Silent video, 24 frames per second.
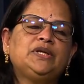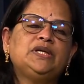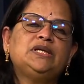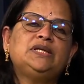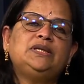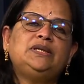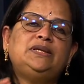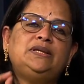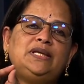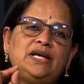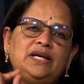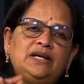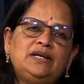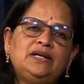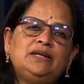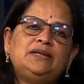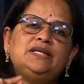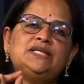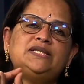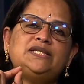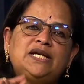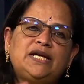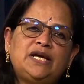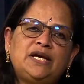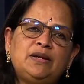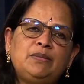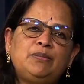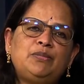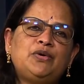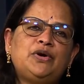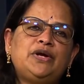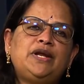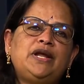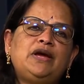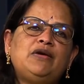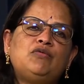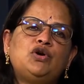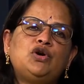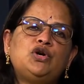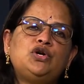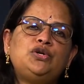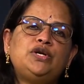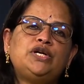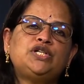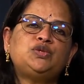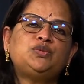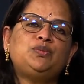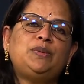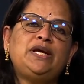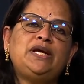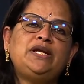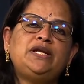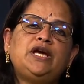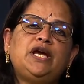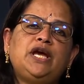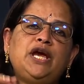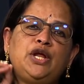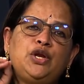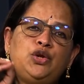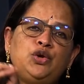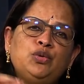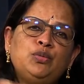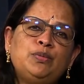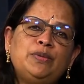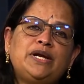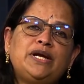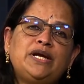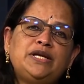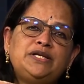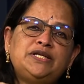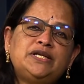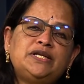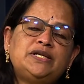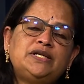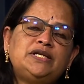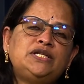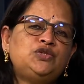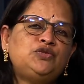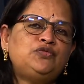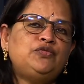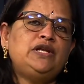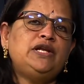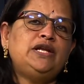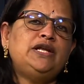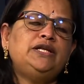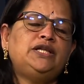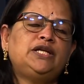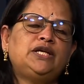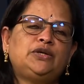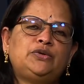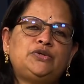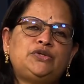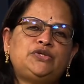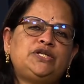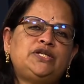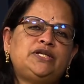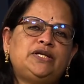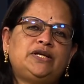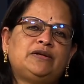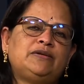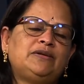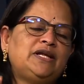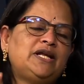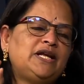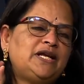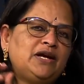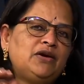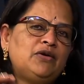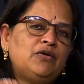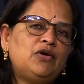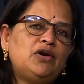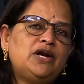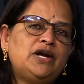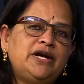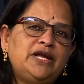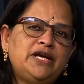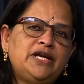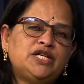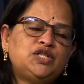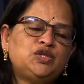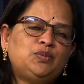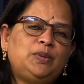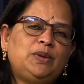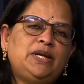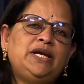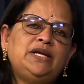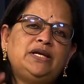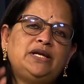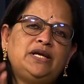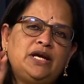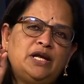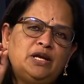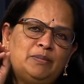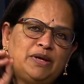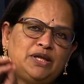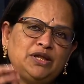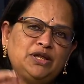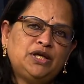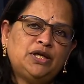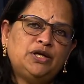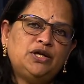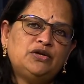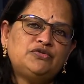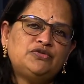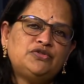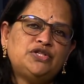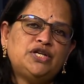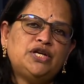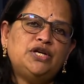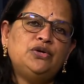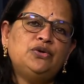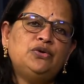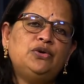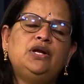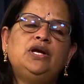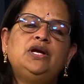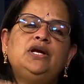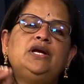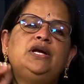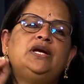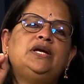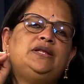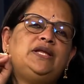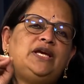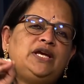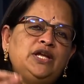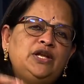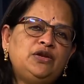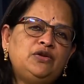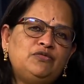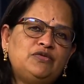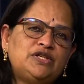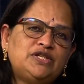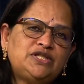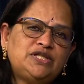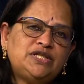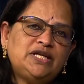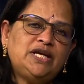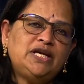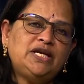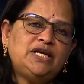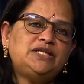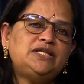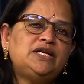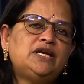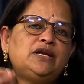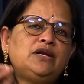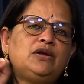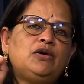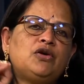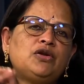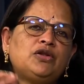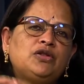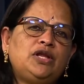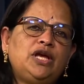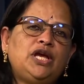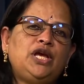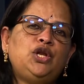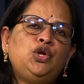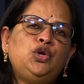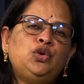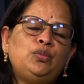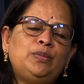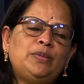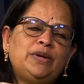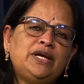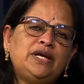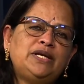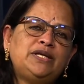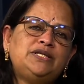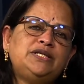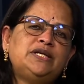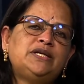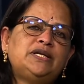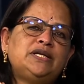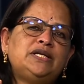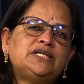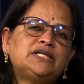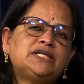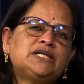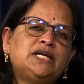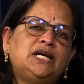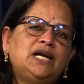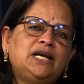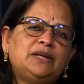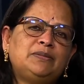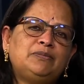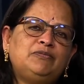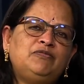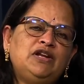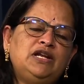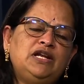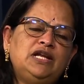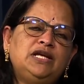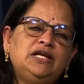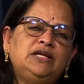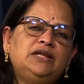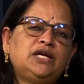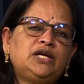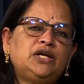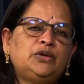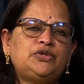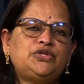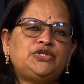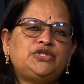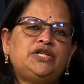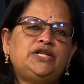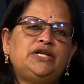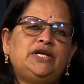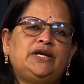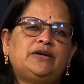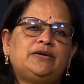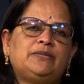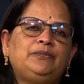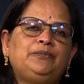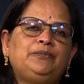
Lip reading: Then the second point I want to explain, enumerator is filling the questionnaire. That I already explained. In method of schedule, the investigator or the enumerator is filling the questionnaire.